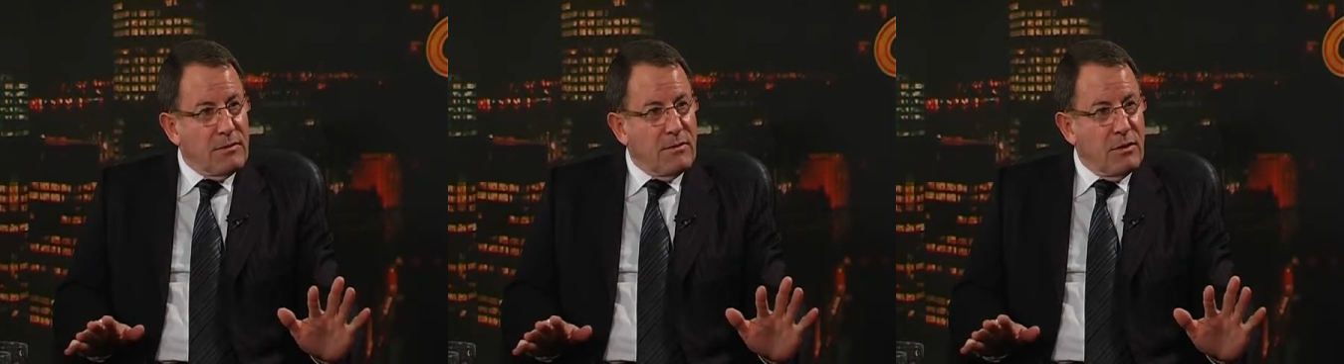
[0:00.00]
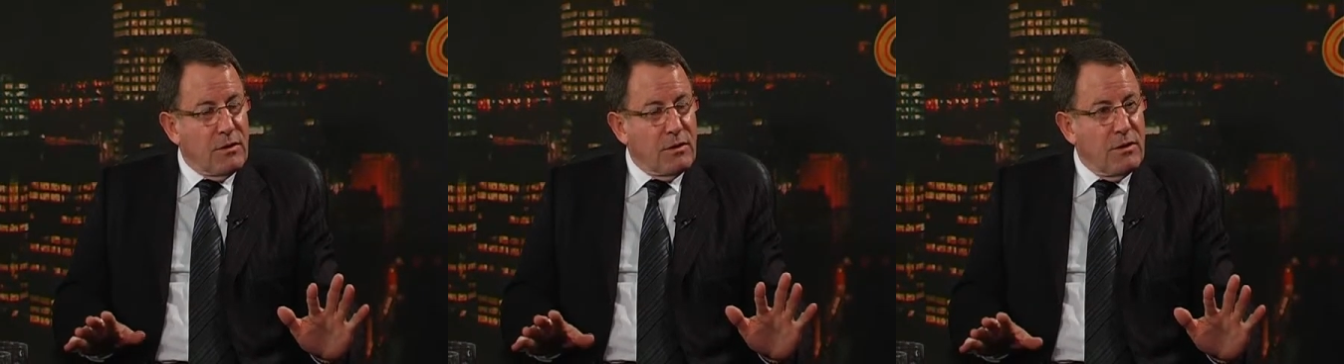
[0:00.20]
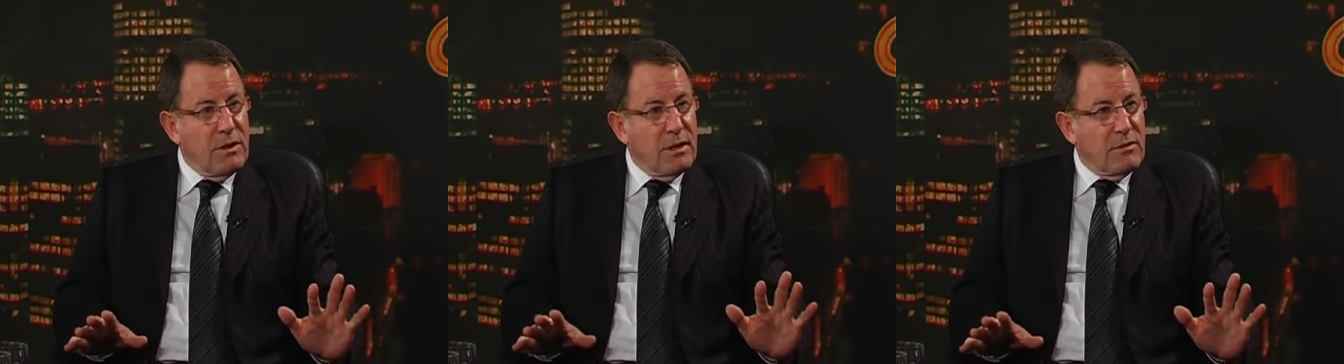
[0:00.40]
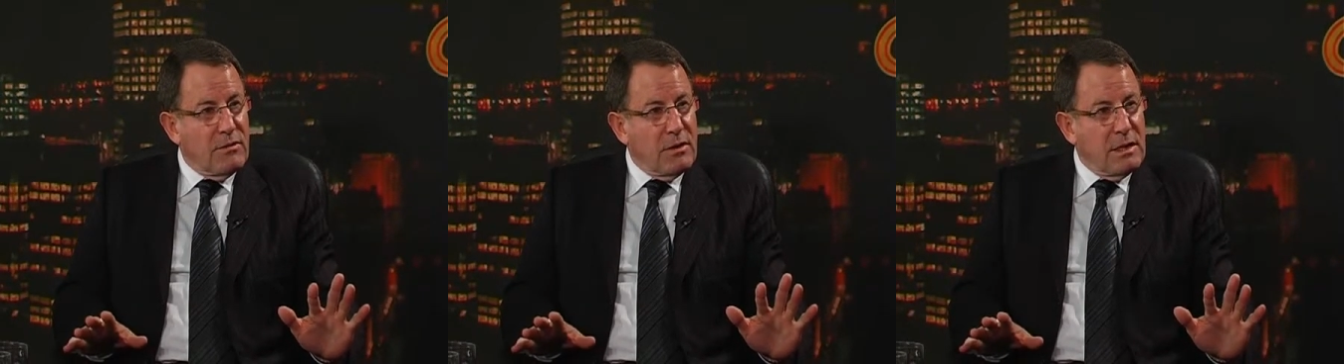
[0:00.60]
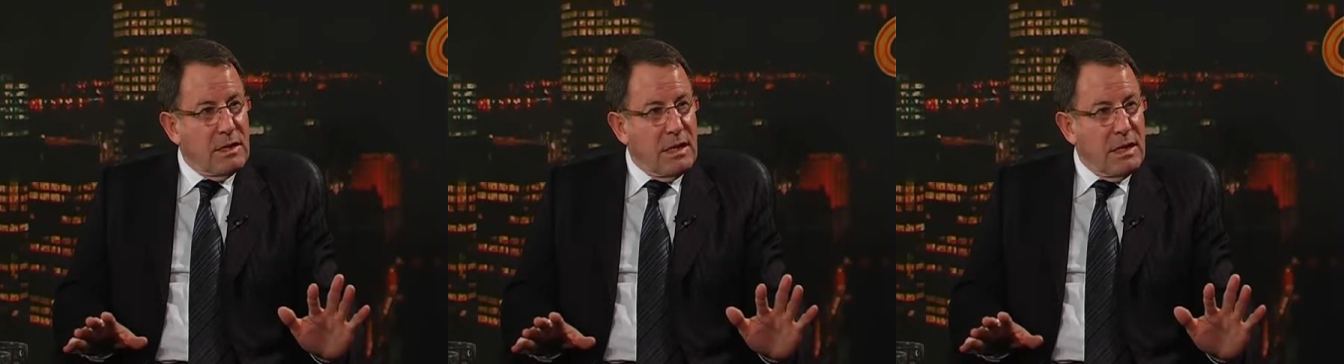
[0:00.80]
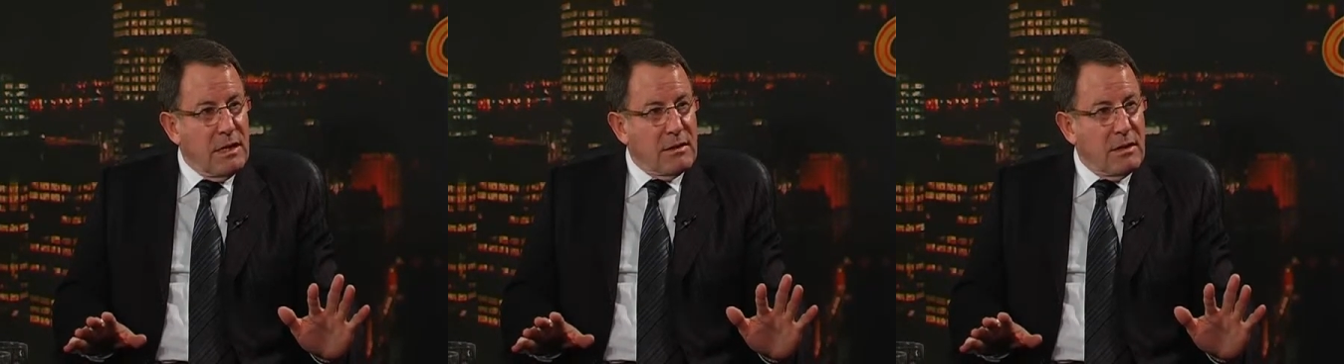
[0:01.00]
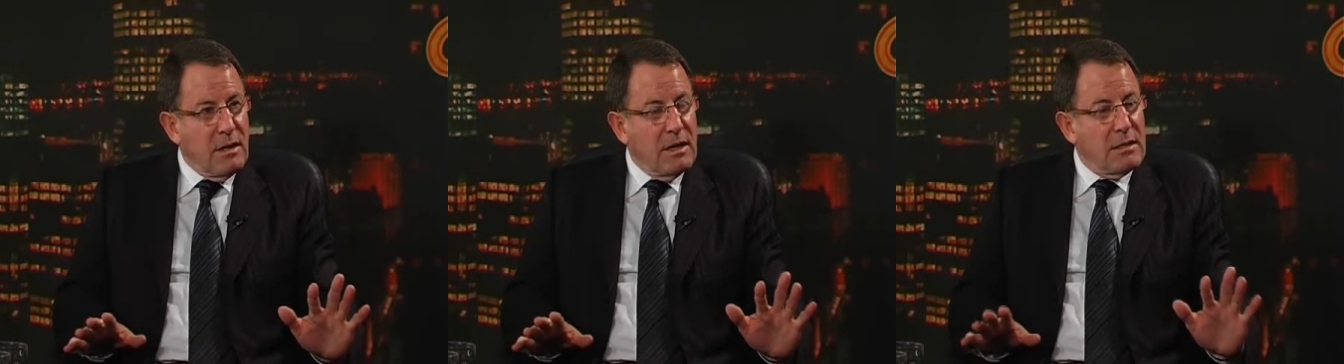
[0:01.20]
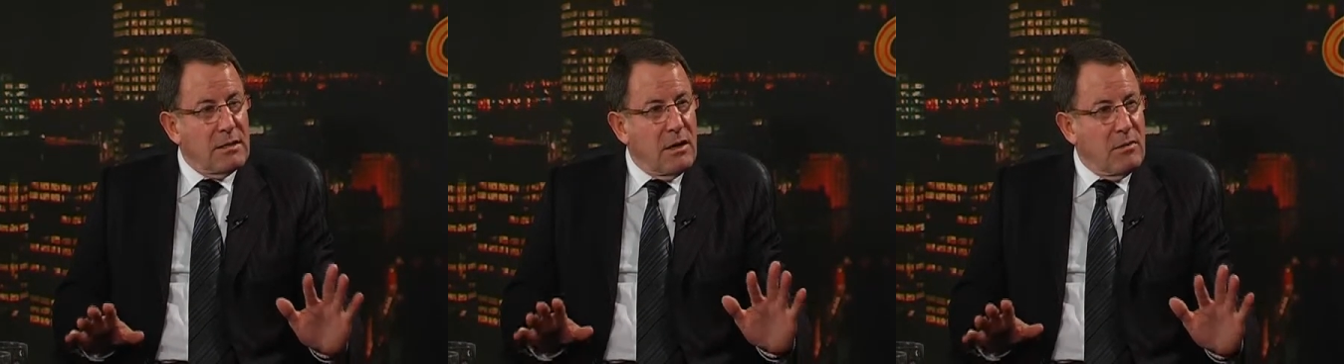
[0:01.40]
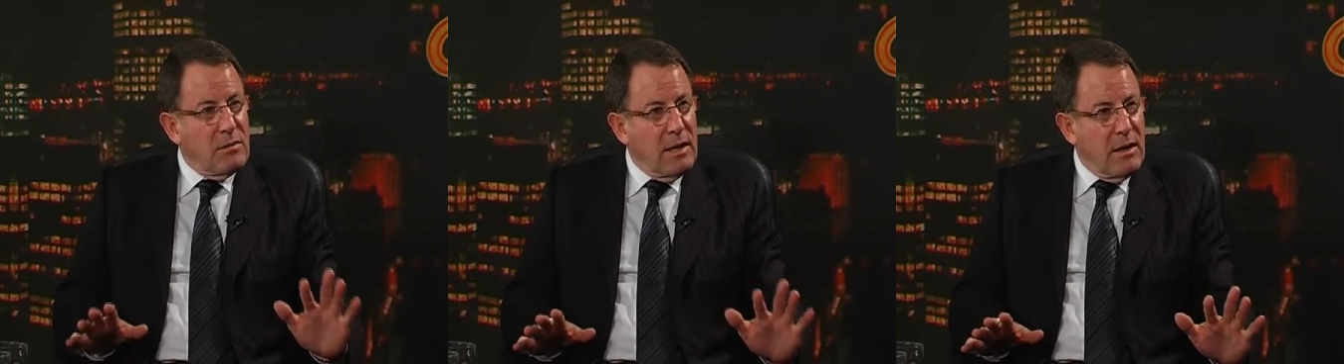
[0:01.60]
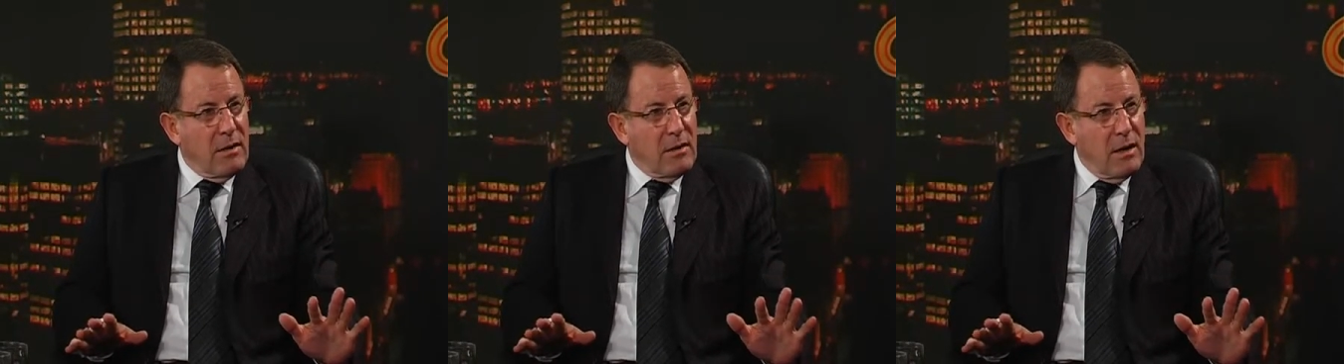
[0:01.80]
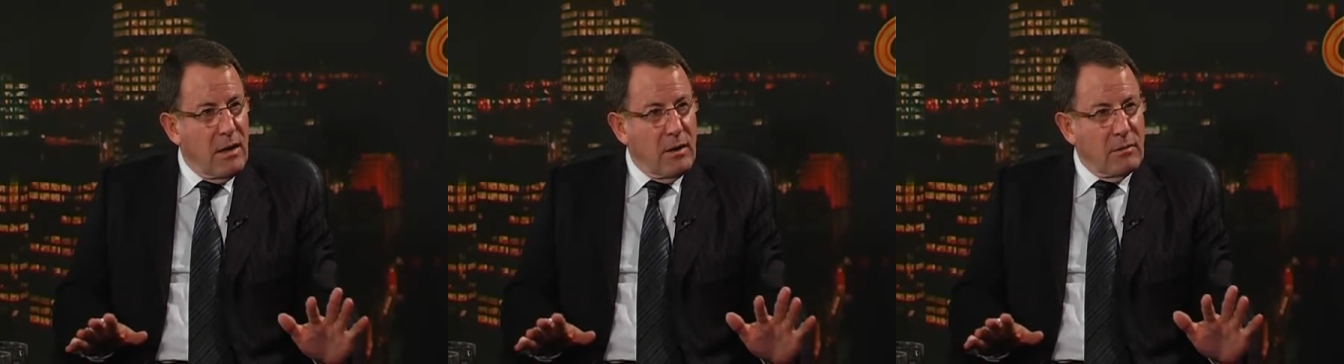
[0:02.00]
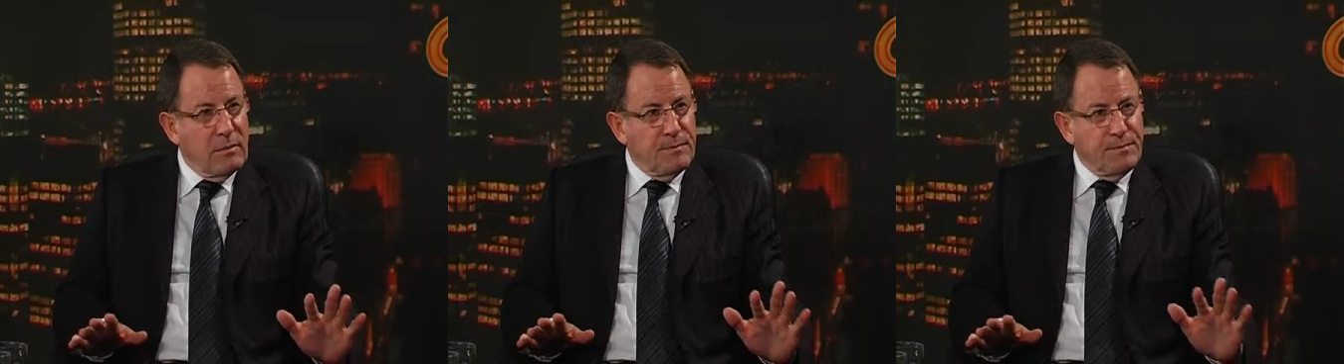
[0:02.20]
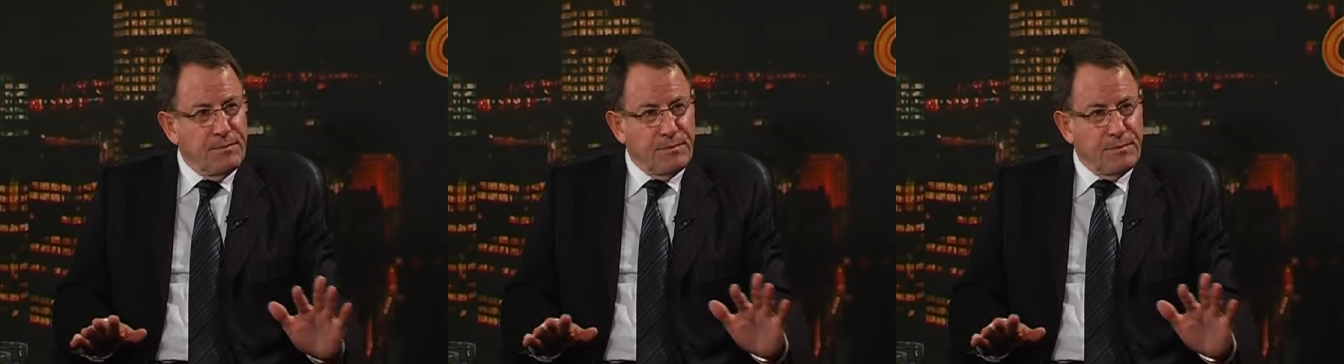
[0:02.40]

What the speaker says: for 33 years and I sold alcohol.